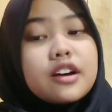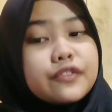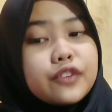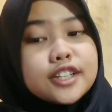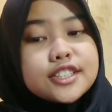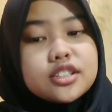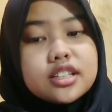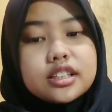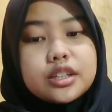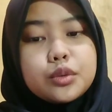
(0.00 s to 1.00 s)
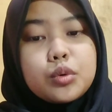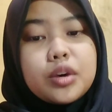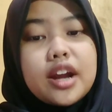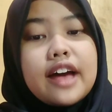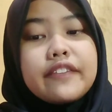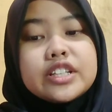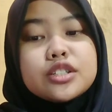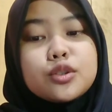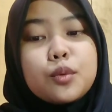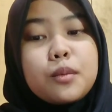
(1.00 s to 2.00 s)
Fortunately, we were having
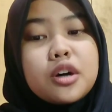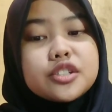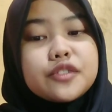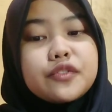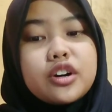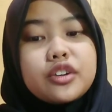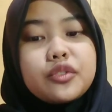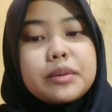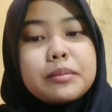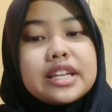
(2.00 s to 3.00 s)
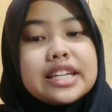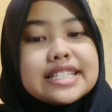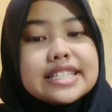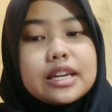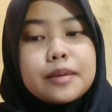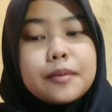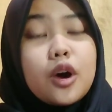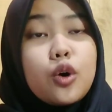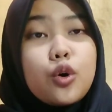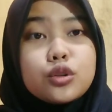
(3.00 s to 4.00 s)
so much fun reminiscing about
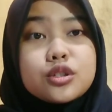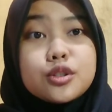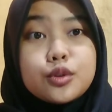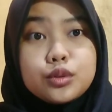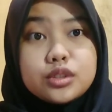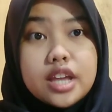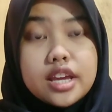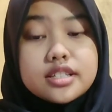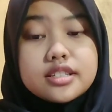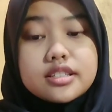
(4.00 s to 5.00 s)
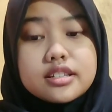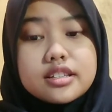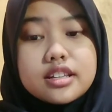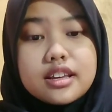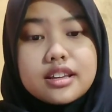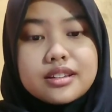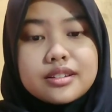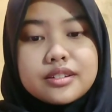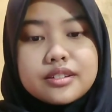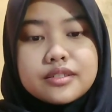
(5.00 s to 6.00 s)
old school days
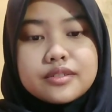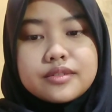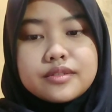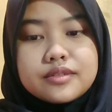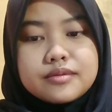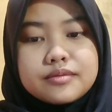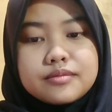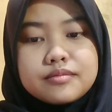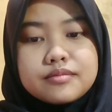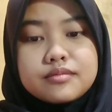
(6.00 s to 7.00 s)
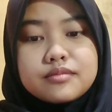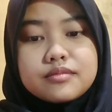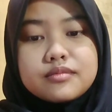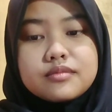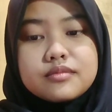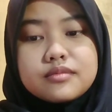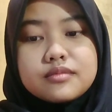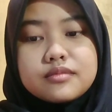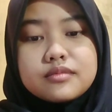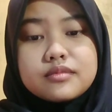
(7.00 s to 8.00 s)
that it didn't really bother
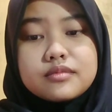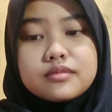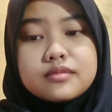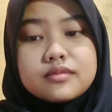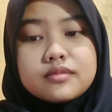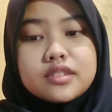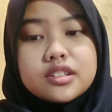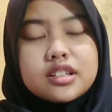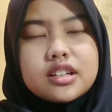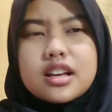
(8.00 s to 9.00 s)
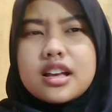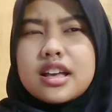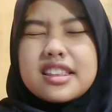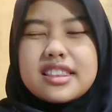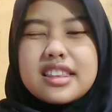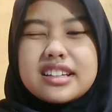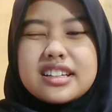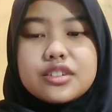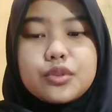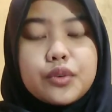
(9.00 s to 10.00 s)
us too much. That
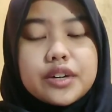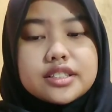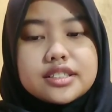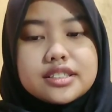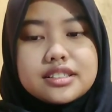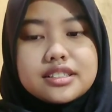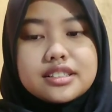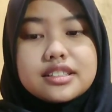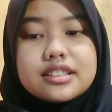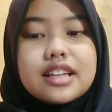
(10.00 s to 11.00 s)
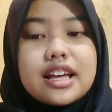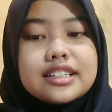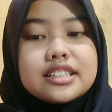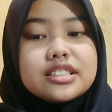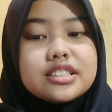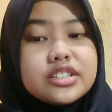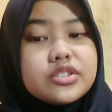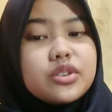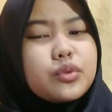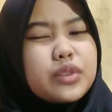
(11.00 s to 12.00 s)
it that it
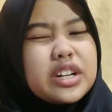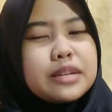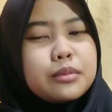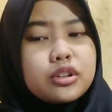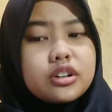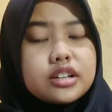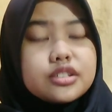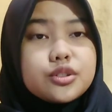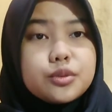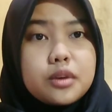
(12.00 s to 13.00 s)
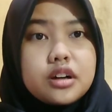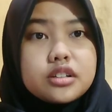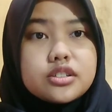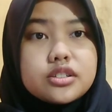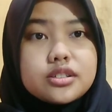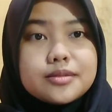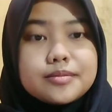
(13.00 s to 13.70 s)
didn't really bother us too much.